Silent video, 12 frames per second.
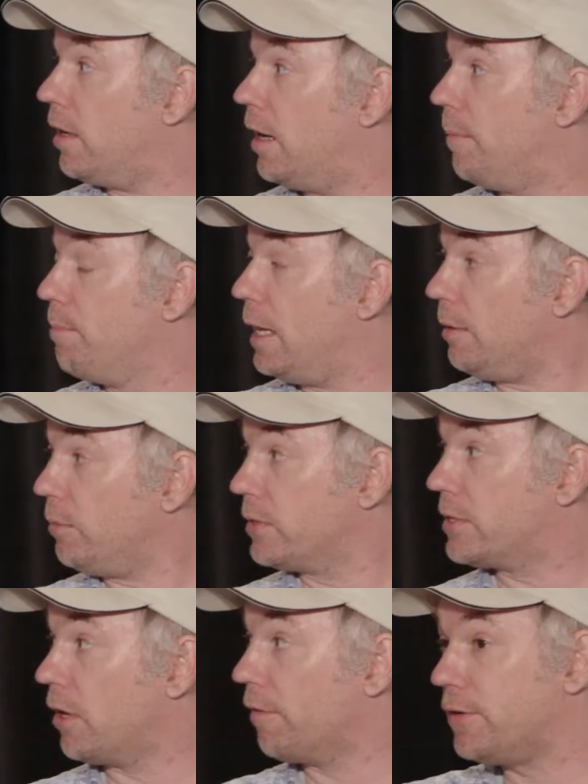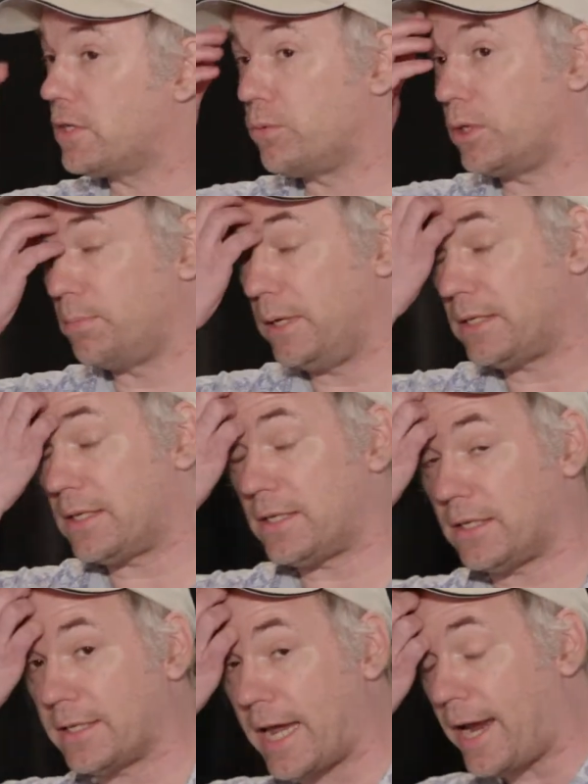a, minimal surface, which means it's
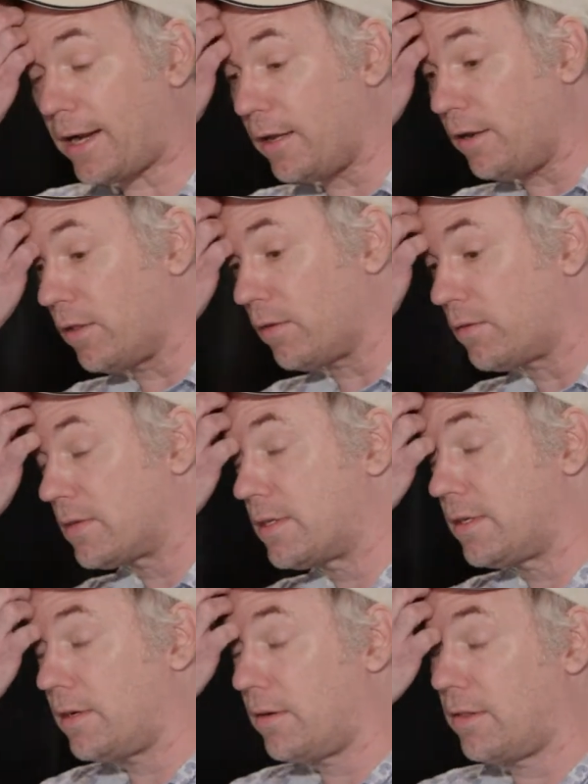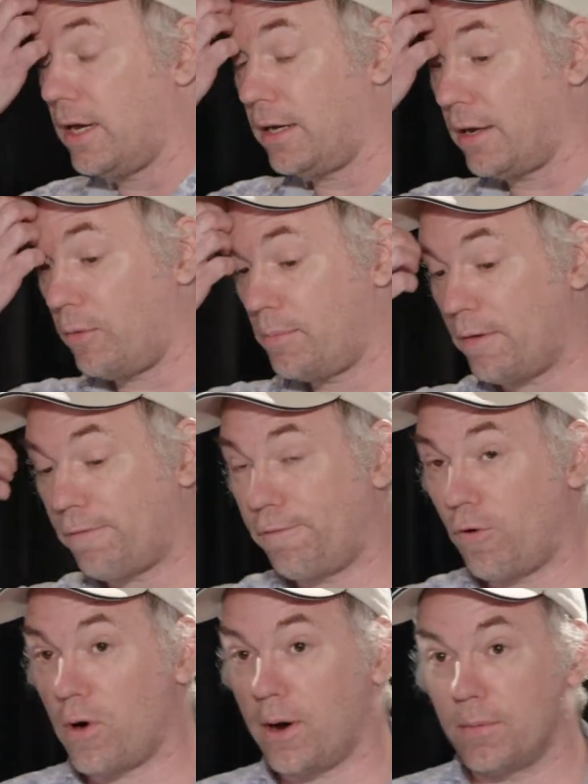exactly the thing that would be
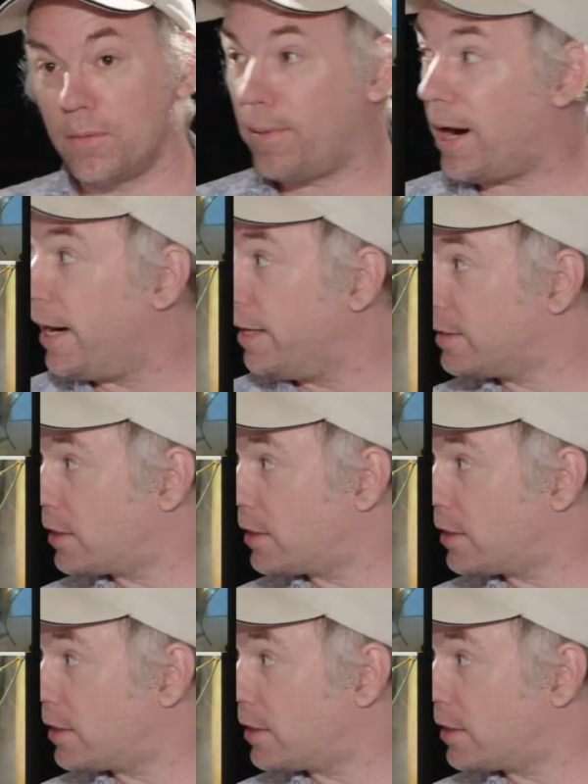formed by a